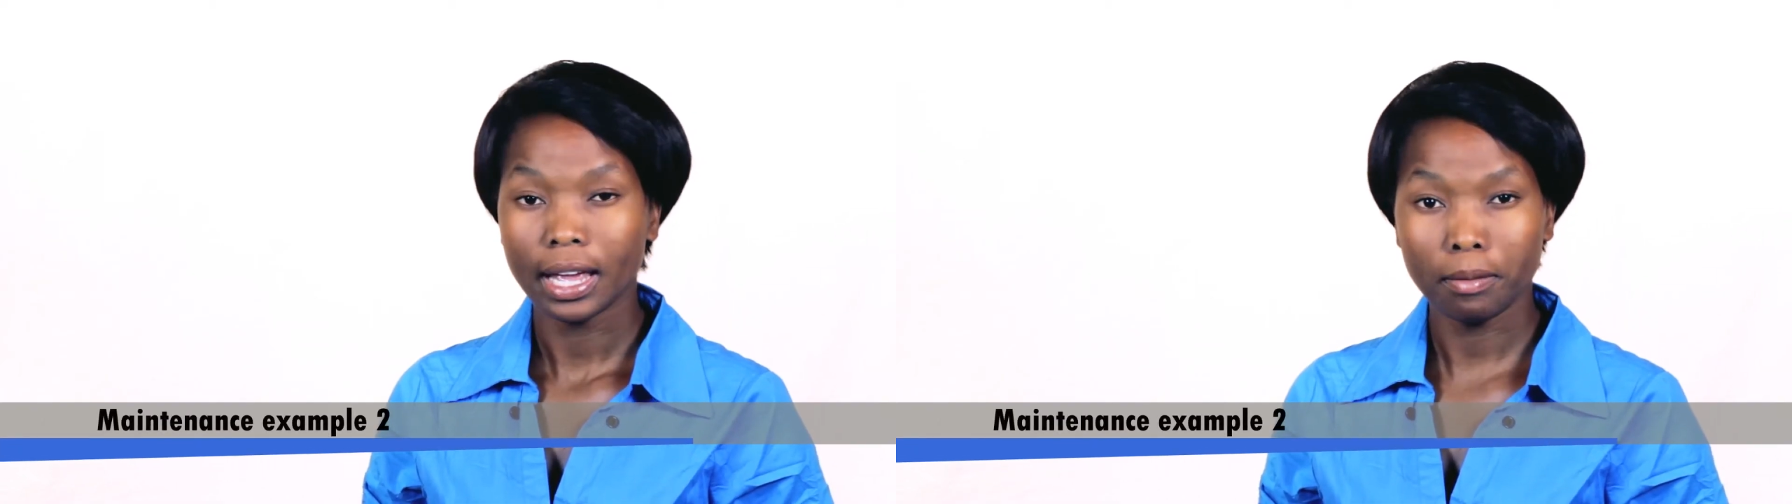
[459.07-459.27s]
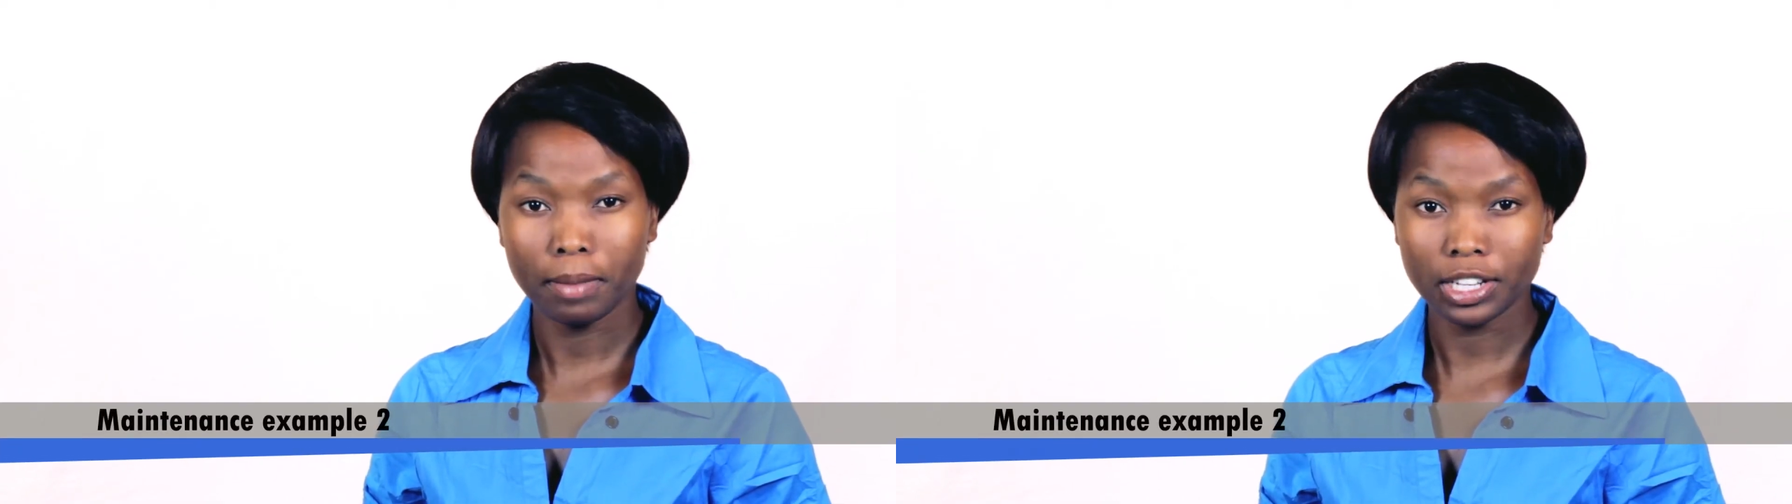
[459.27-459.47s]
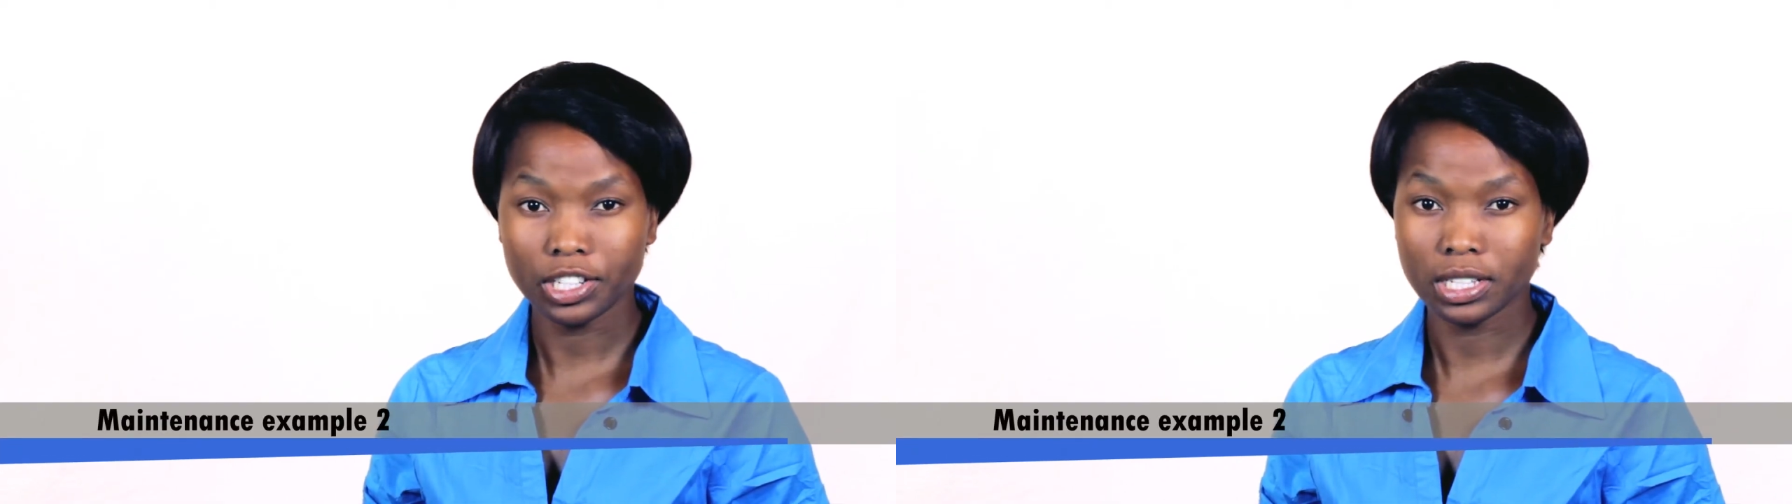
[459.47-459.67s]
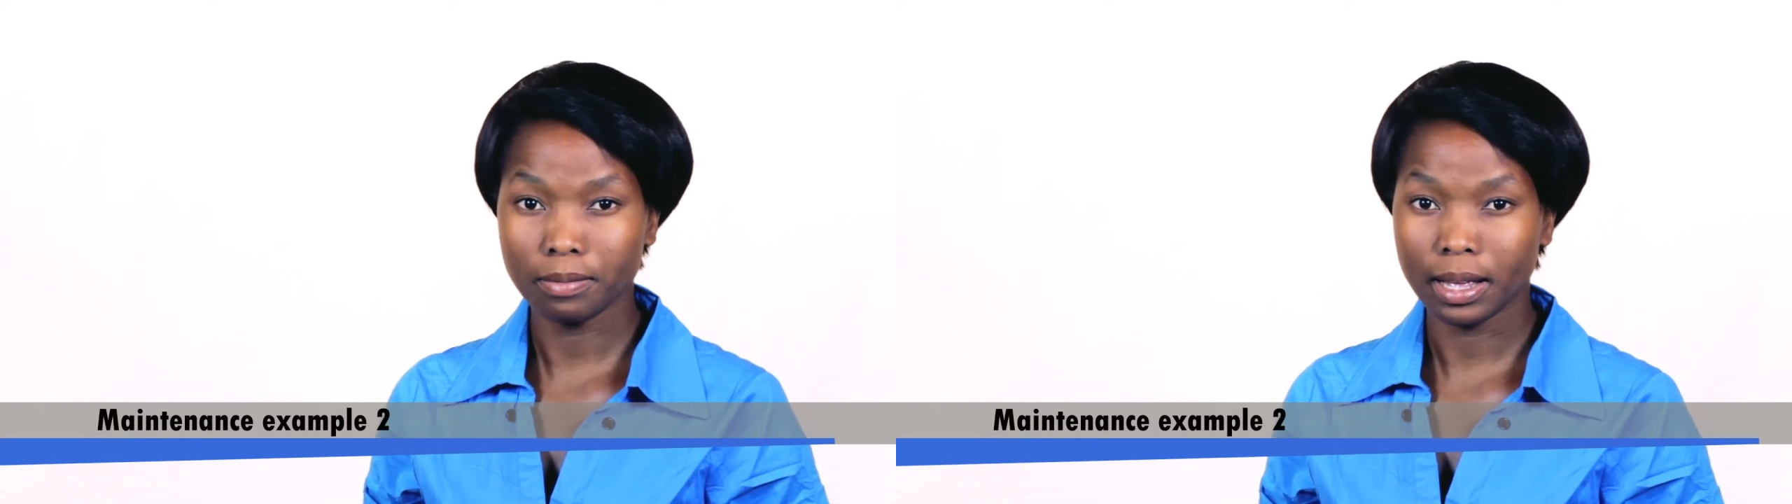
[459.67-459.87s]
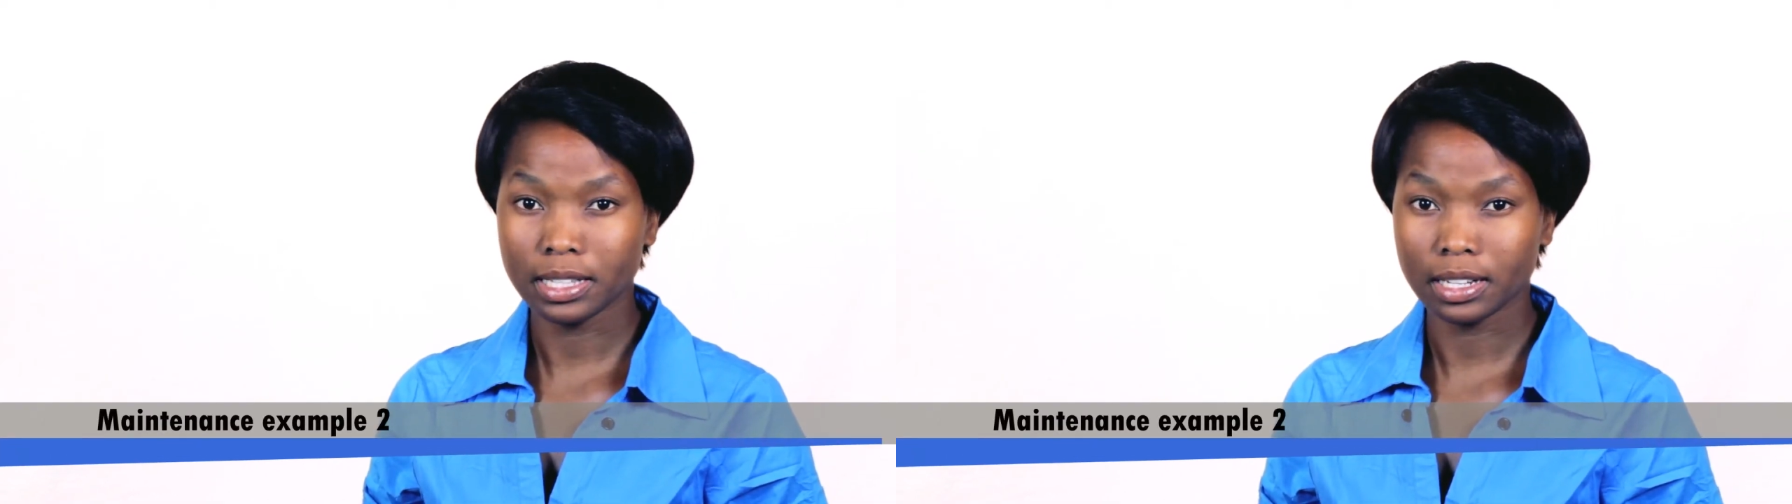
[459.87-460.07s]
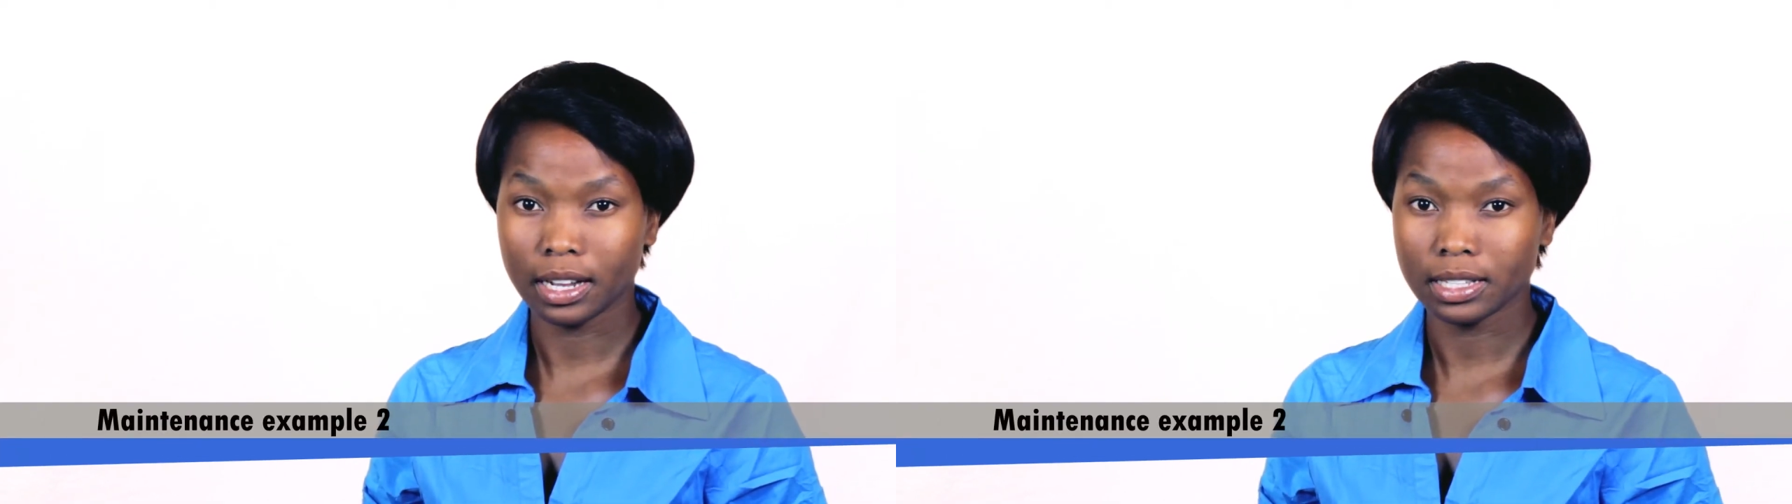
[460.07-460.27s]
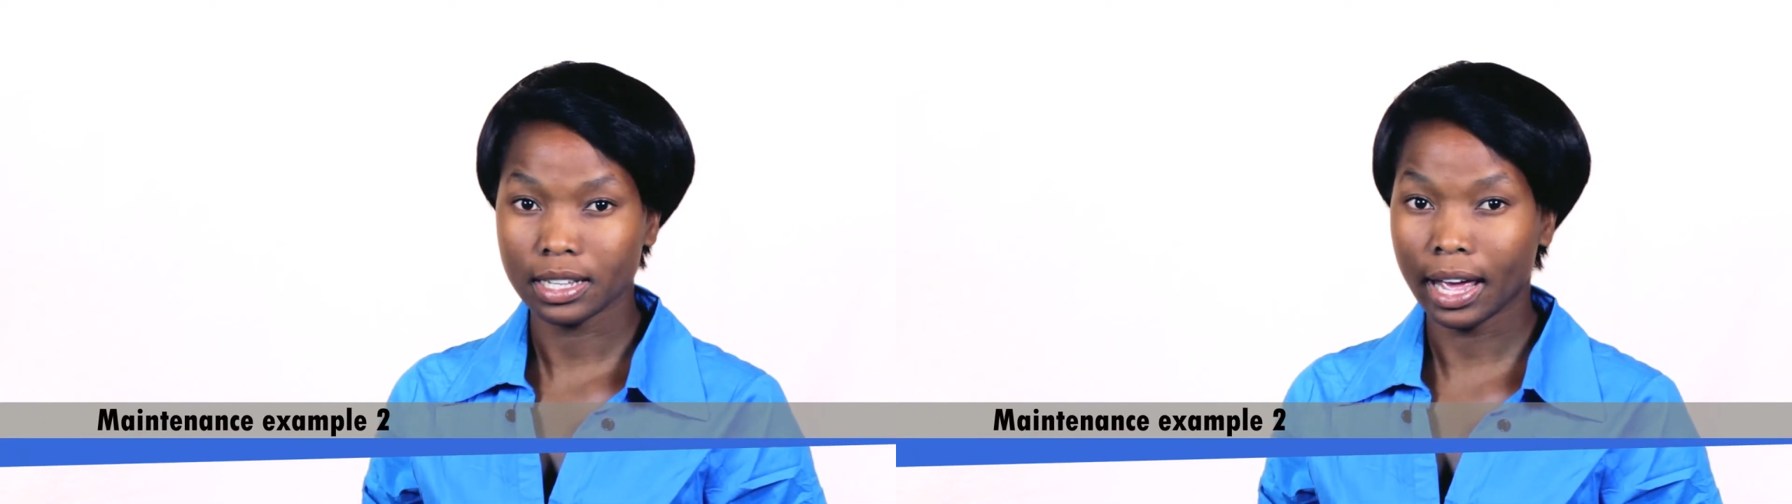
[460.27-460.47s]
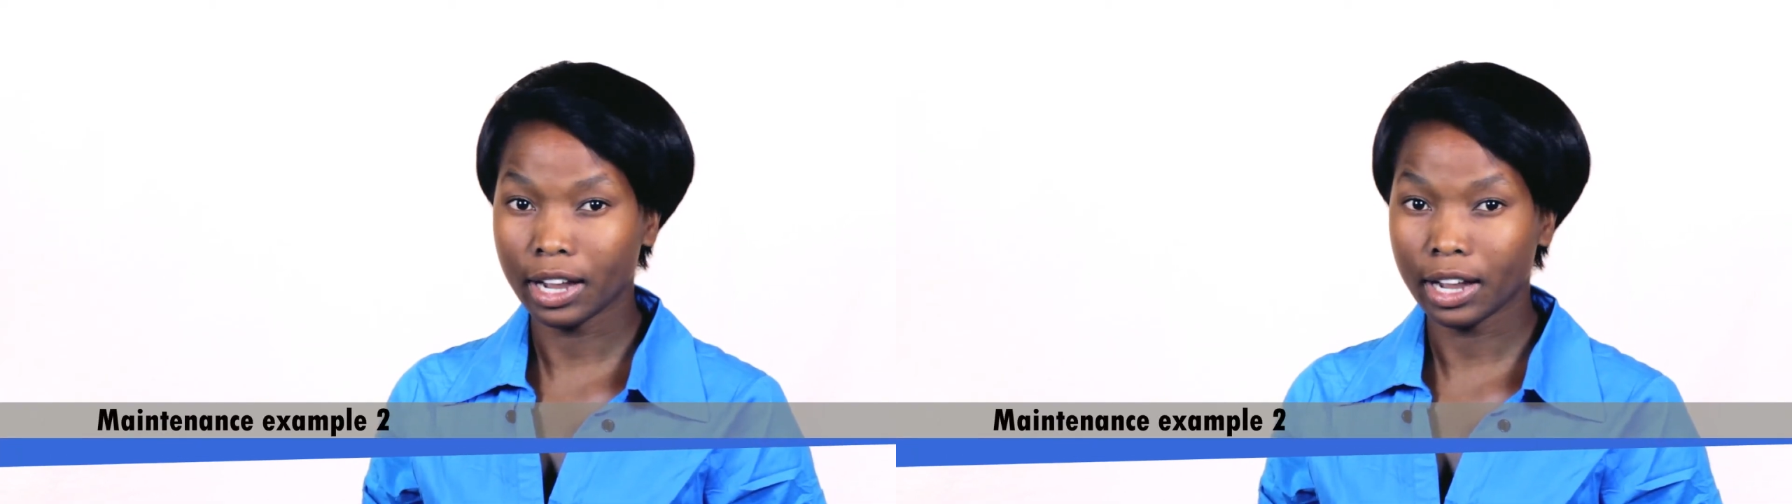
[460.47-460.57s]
Emergency maintenance